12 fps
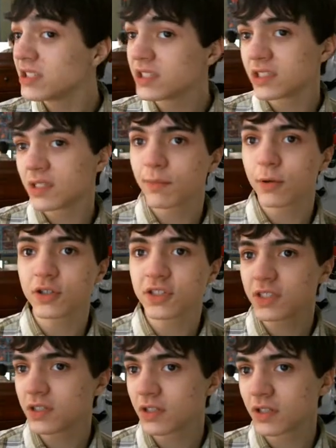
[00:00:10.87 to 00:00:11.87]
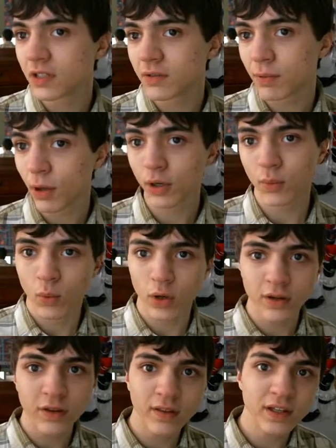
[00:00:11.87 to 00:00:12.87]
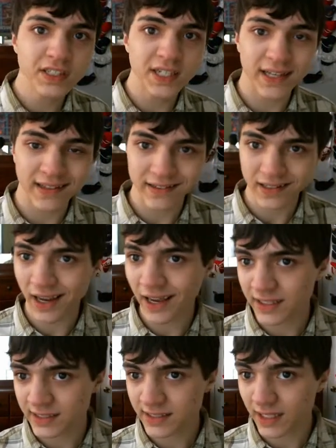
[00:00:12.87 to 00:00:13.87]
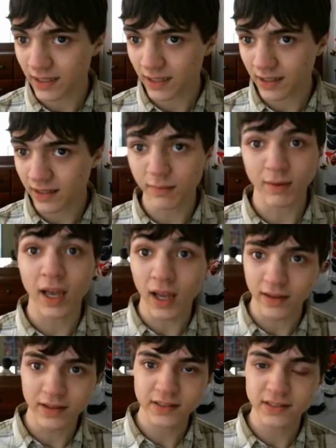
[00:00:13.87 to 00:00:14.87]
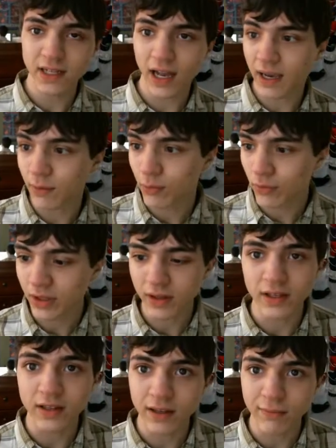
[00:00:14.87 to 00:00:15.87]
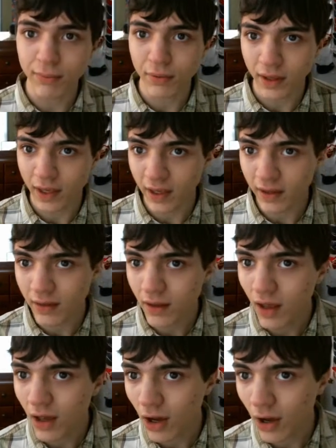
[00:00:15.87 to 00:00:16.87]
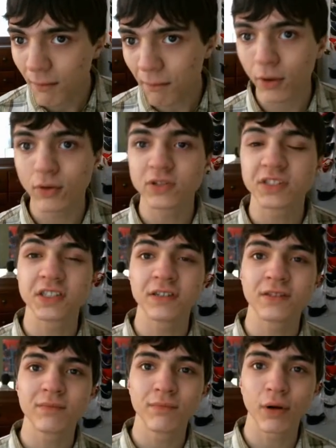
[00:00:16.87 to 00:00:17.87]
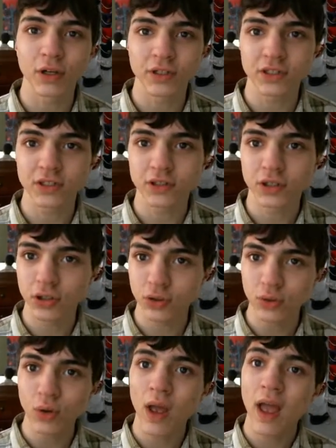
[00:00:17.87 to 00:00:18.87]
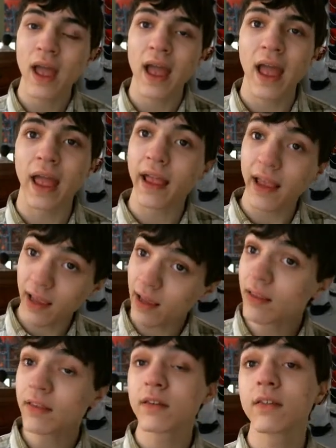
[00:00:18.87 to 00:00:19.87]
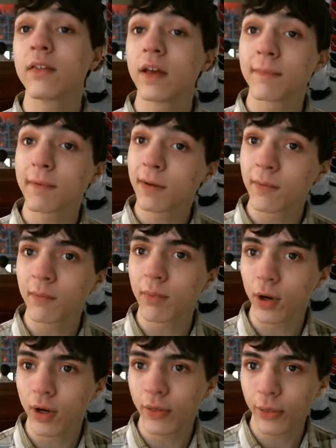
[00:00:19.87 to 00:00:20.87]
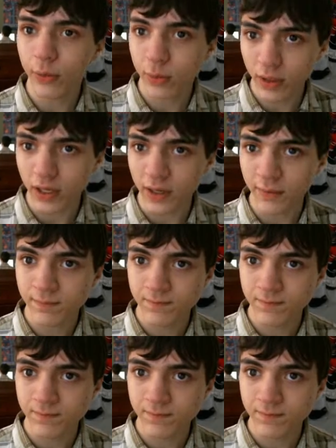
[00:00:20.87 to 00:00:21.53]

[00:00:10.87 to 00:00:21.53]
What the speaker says: since I posted the part 1 to this, and guys, to be honest, I really did plan on posting parts 2 and the upcoming part 3